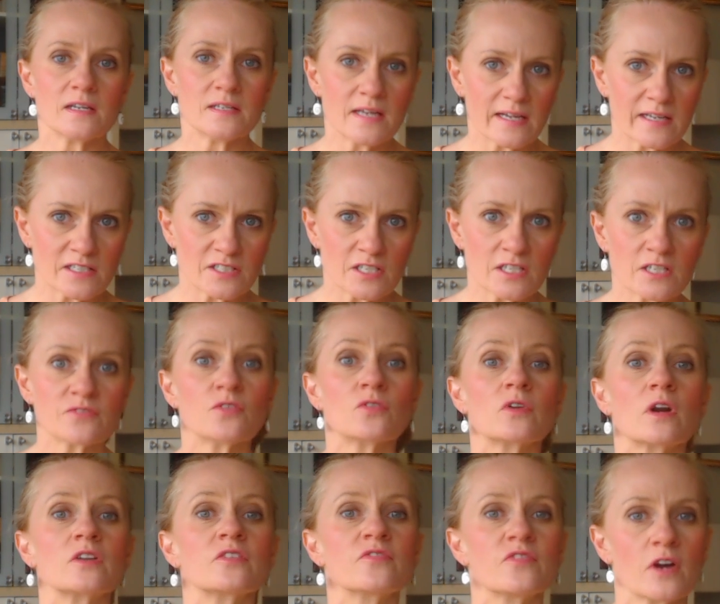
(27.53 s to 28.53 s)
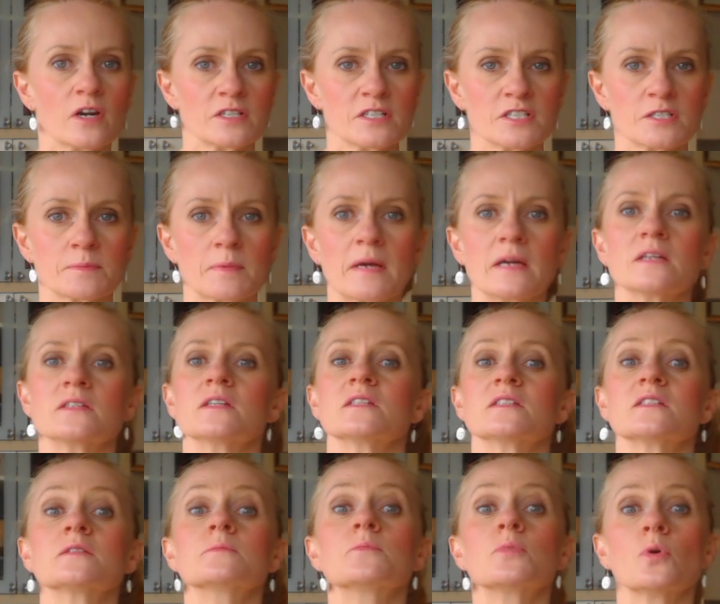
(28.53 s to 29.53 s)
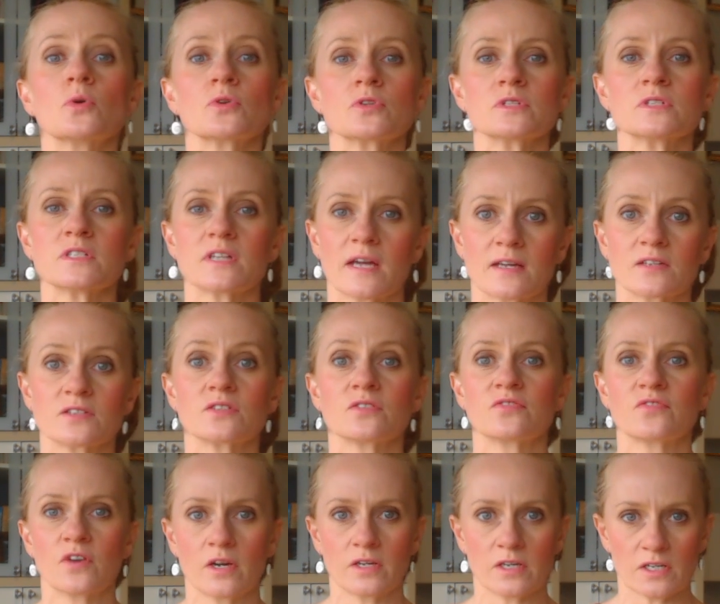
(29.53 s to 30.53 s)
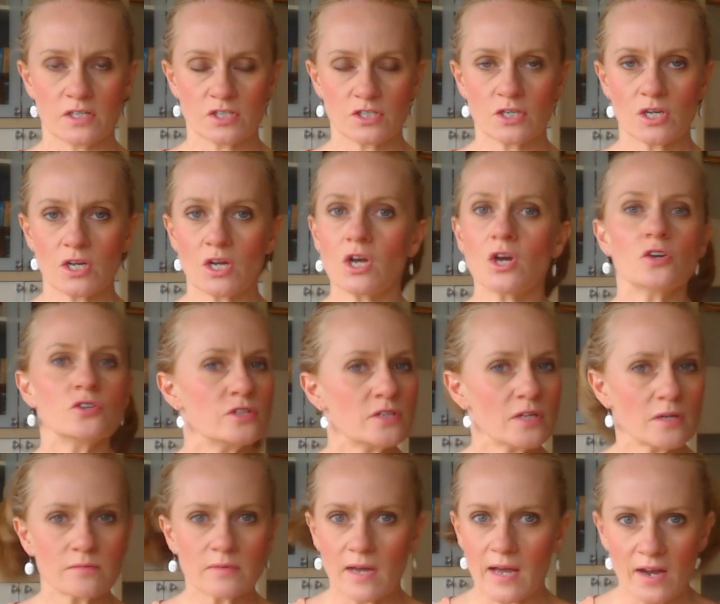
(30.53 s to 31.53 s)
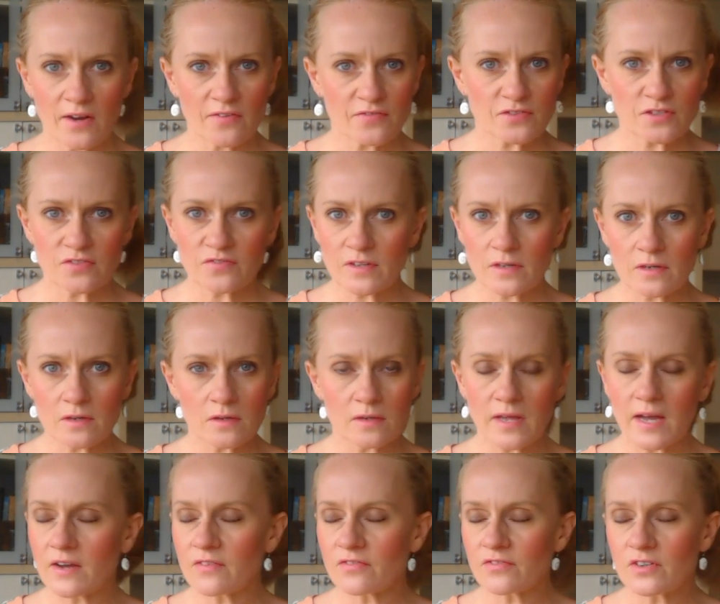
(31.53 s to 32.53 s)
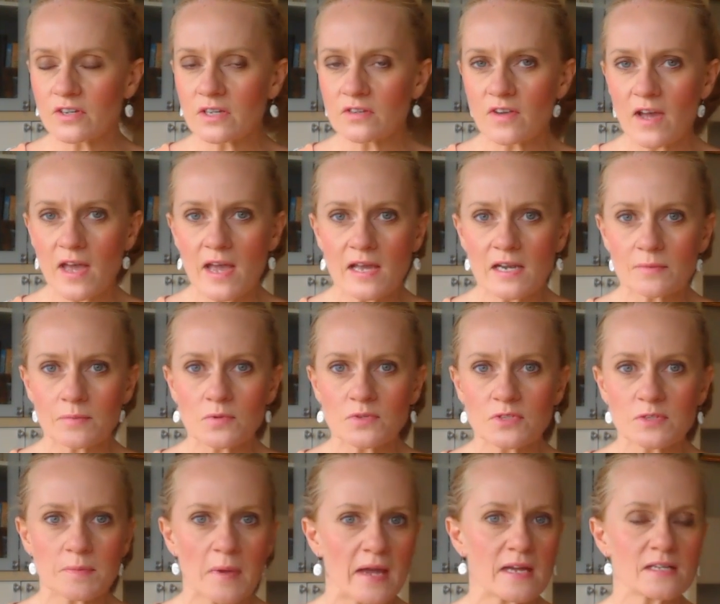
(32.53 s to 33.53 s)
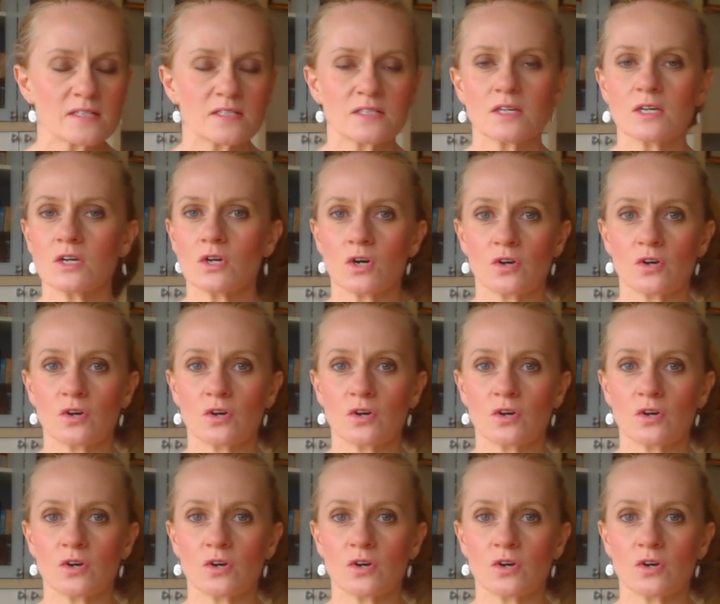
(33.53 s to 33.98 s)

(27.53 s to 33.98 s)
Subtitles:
Negative or unfurnished space is as important as the furnished. You don't have to fill every available space,